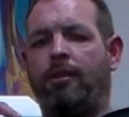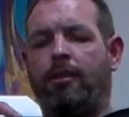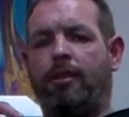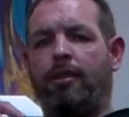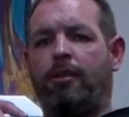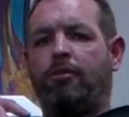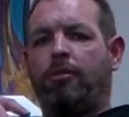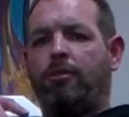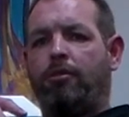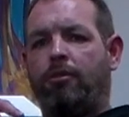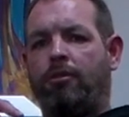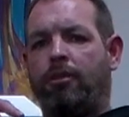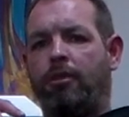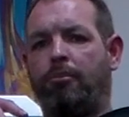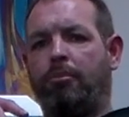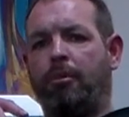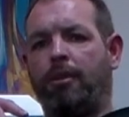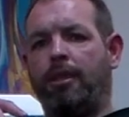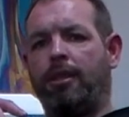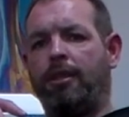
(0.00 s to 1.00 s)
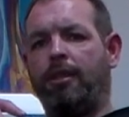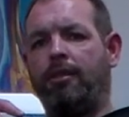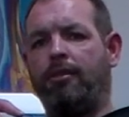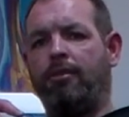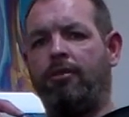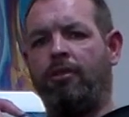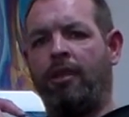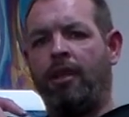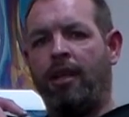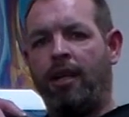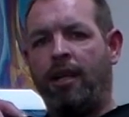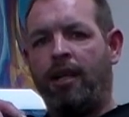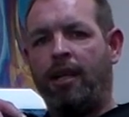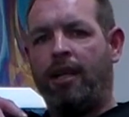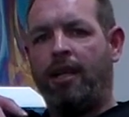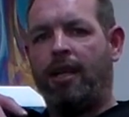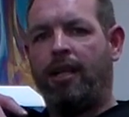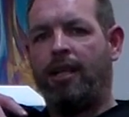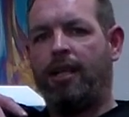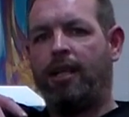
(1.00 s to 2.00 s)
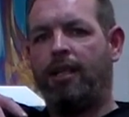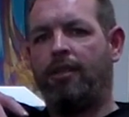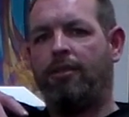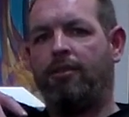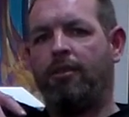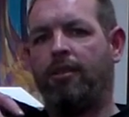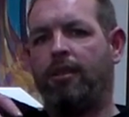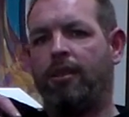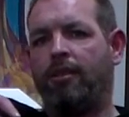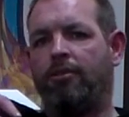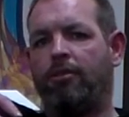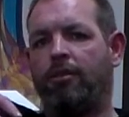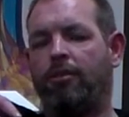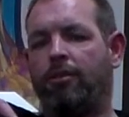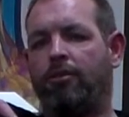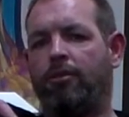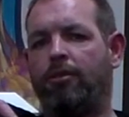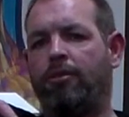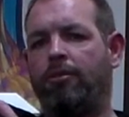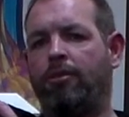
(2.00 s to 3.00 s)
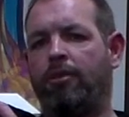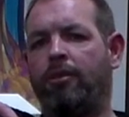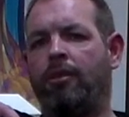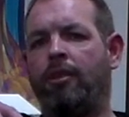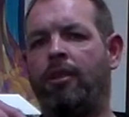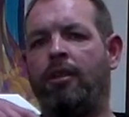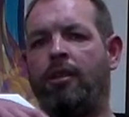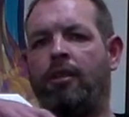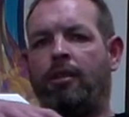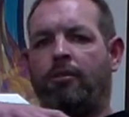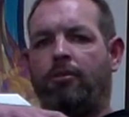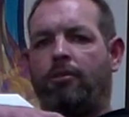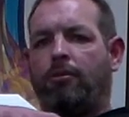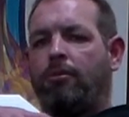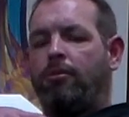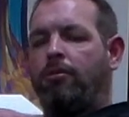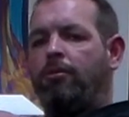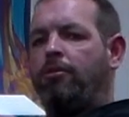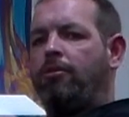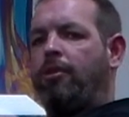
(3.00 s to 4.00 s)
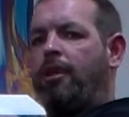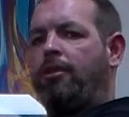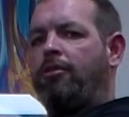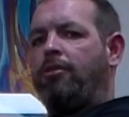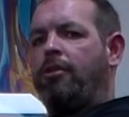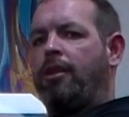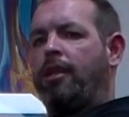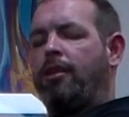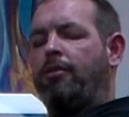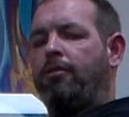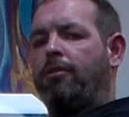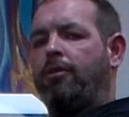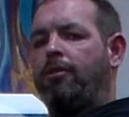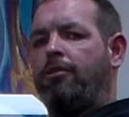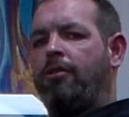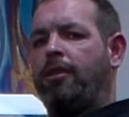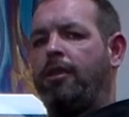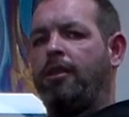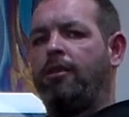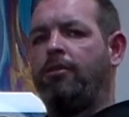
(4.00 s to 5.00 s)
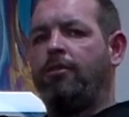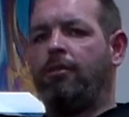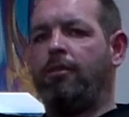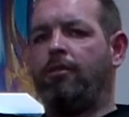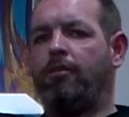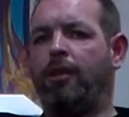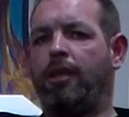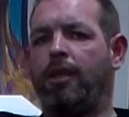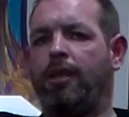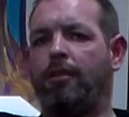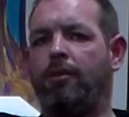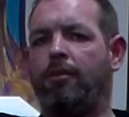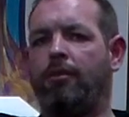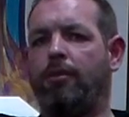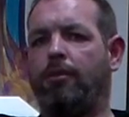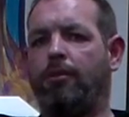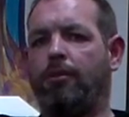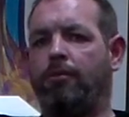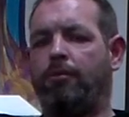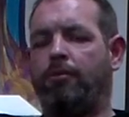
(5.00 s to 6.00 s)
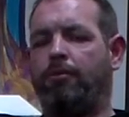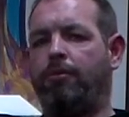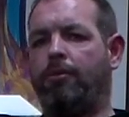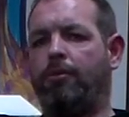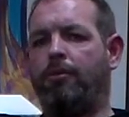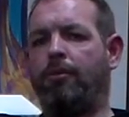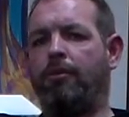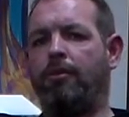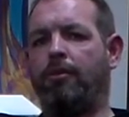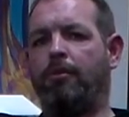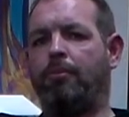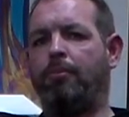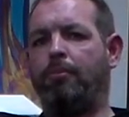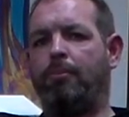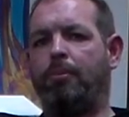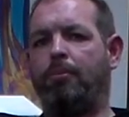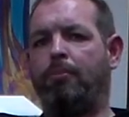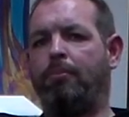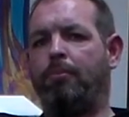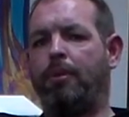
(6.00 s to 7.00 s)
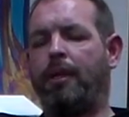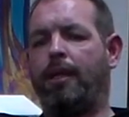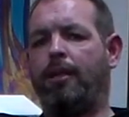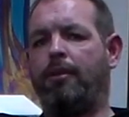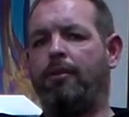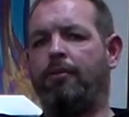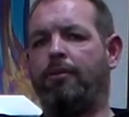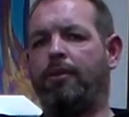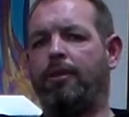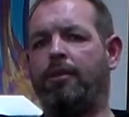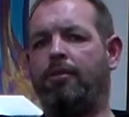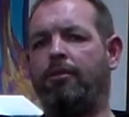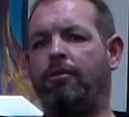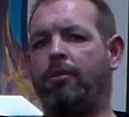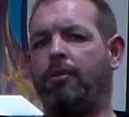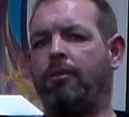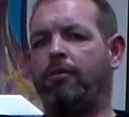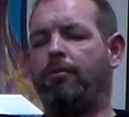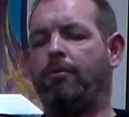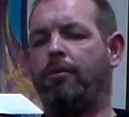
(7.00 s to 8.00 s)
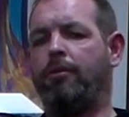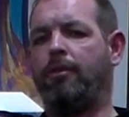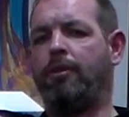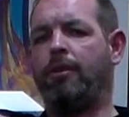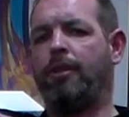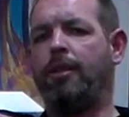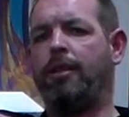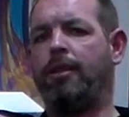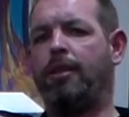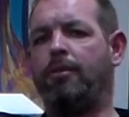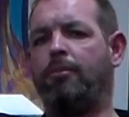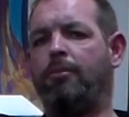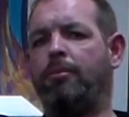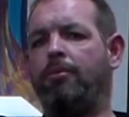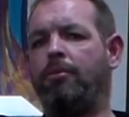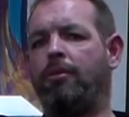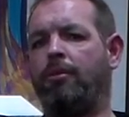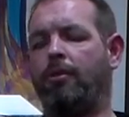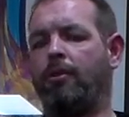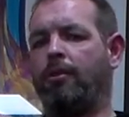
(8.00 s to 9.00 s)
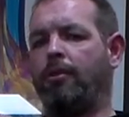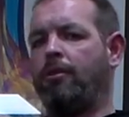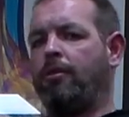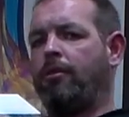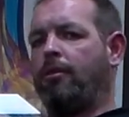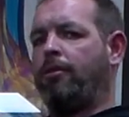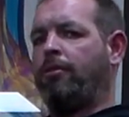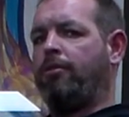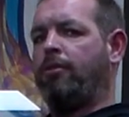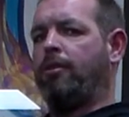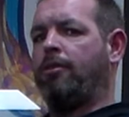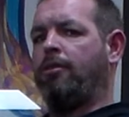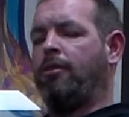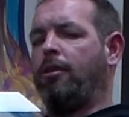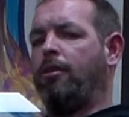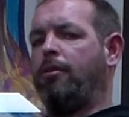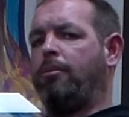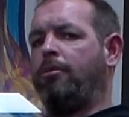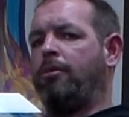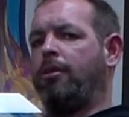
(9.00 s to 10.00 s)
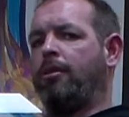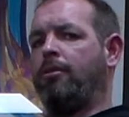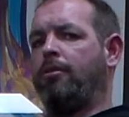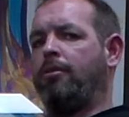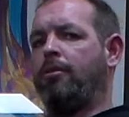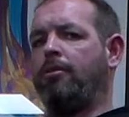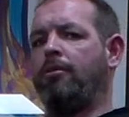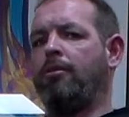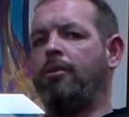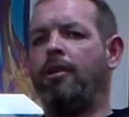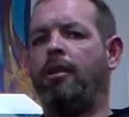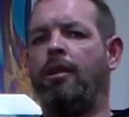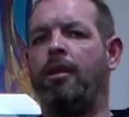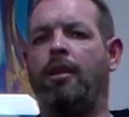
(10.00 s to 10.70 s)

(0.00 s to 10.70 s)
these are obliques, into this adductor. So we're stretching that rotation right through the front of the pelvis and the front of the hips across into the opposite adductor.